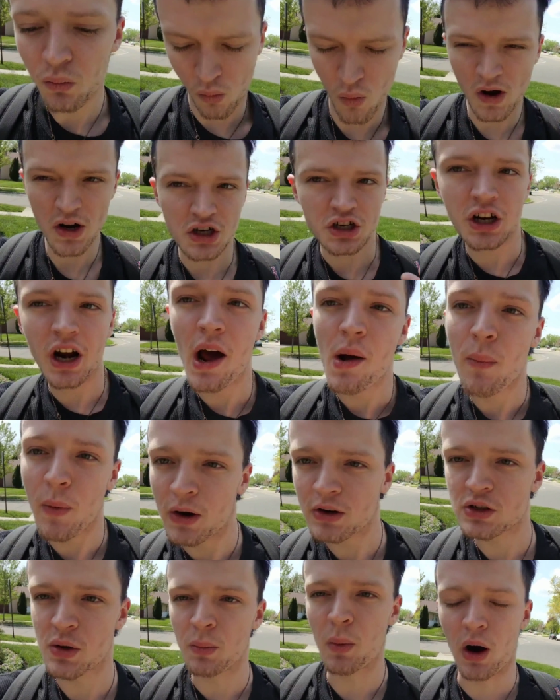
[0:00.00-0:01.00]
what should I
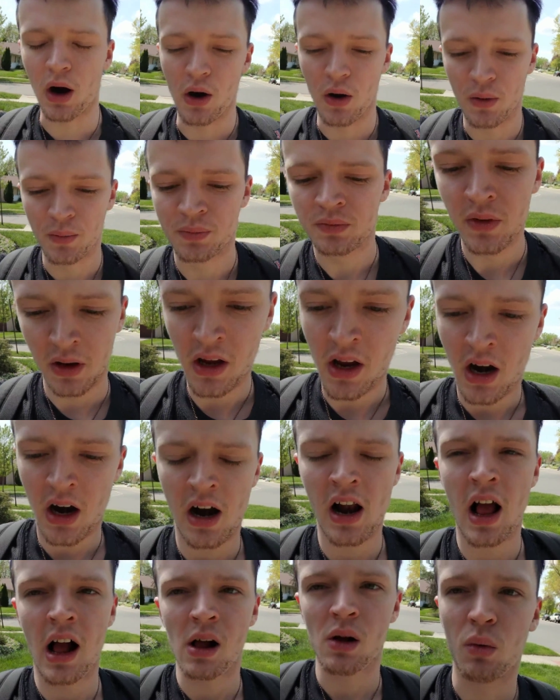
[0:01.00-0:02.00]
wear tomorrow?
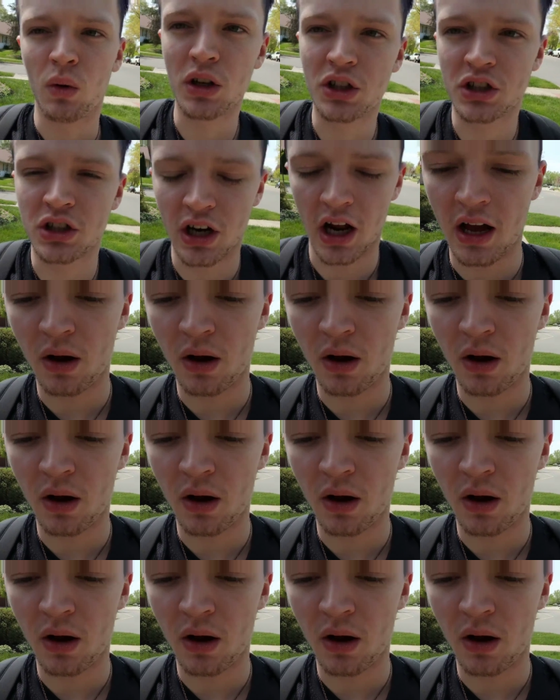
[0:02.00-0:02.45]
What